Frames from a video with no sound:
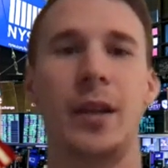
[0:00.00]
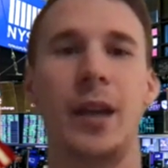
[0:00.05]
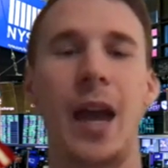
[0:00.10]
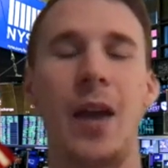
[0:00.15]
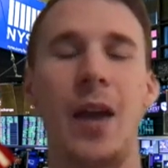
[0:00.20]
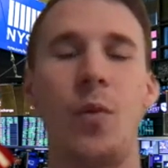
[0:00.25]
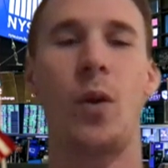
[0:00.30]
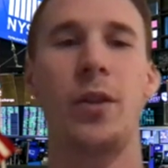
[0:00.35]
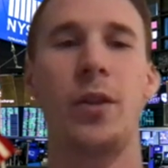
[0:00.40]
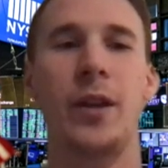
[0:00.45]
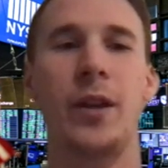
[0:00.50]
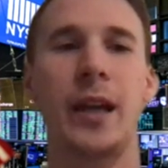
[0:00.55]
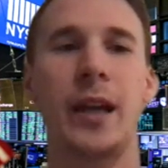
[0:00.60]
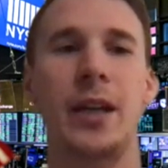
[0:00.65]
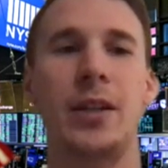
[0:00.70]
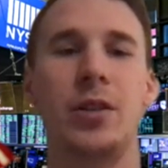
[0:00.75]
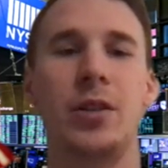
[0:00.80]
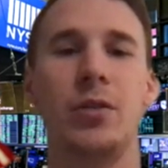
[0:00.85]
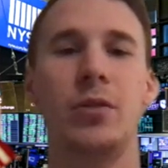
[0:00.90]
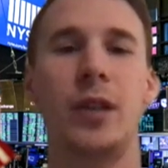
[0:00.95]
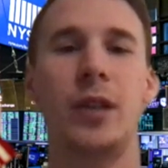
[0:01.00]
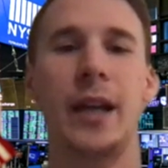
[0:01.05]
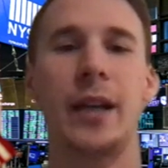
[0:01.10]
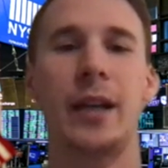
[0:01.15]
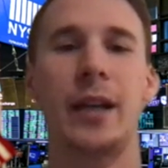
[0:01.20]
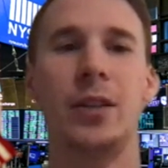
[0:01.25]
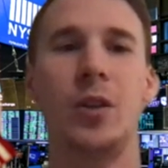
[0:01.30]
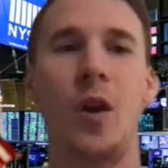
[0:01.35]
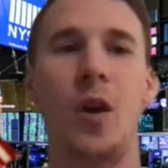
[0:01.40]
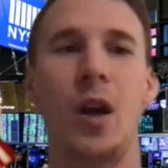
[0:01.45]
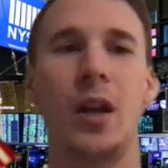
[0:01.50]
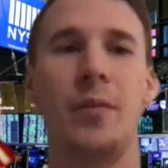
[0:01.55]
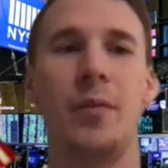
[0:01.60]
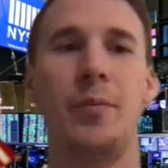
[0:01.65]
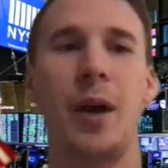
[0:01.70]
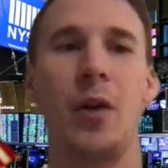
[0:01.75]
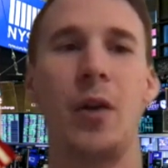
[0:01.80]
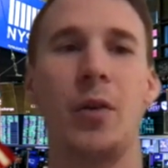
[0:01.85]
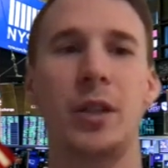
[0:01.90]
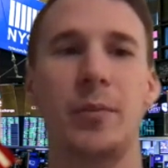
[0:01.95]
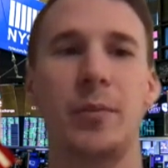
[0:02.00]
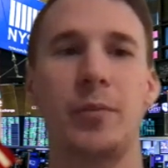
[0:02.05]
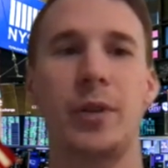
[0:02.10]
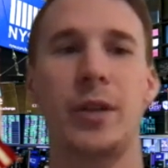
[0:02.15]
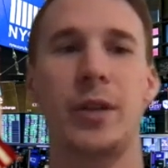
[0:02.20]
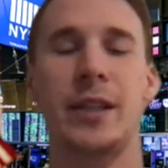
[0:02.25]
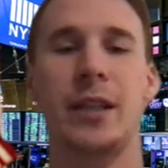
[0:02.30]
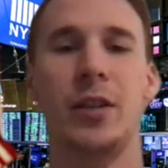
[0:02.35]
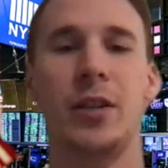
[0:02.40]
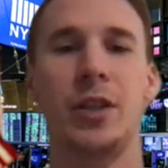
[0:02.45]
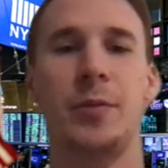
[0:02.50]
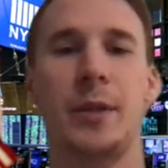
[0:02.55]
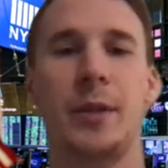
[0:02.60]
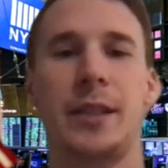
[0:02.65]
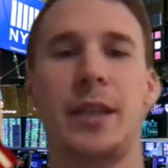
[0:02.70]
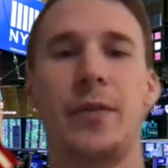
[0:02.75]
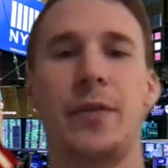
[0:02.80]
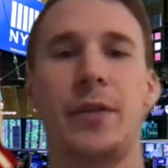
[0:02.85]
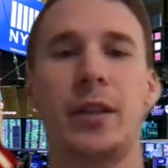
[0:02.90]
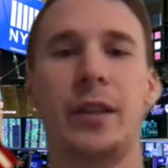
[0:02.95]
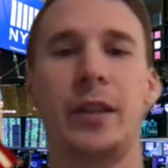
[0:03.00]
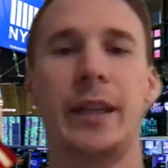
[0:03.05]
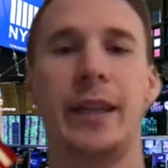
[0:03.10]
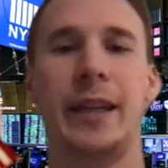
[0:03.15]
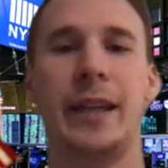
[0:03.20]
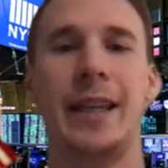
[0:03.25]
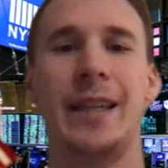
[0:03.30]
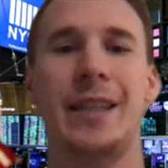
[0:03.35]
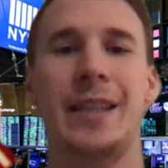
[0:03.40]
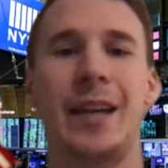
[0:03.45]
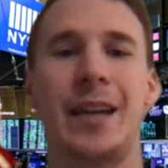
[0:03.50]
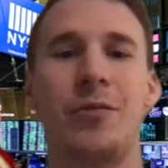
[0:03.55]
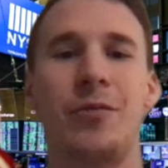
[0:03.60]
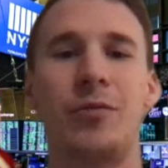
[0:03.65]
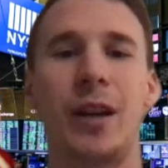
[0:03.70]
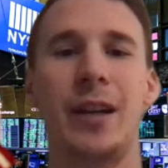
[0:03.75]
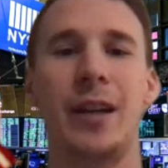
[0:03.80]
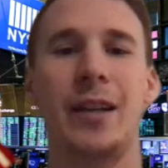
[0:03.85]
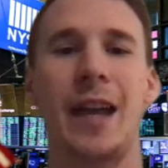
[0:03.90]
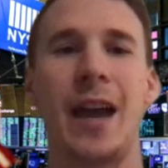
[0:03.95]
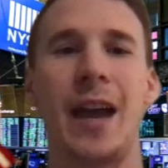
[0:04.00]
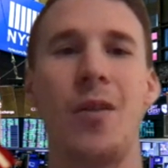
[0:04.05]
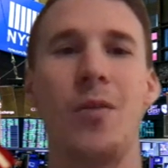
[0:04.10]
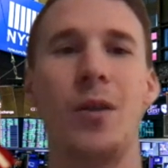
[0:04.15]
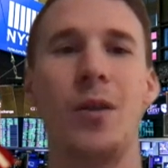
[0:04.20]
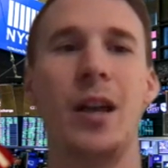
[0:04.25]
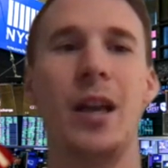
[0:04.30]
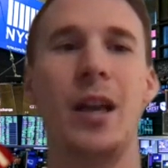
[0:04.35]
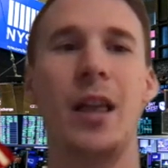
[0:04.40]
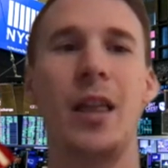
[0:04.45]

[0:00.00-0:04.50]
And thing I do like a lot about Brazil specifically is that right now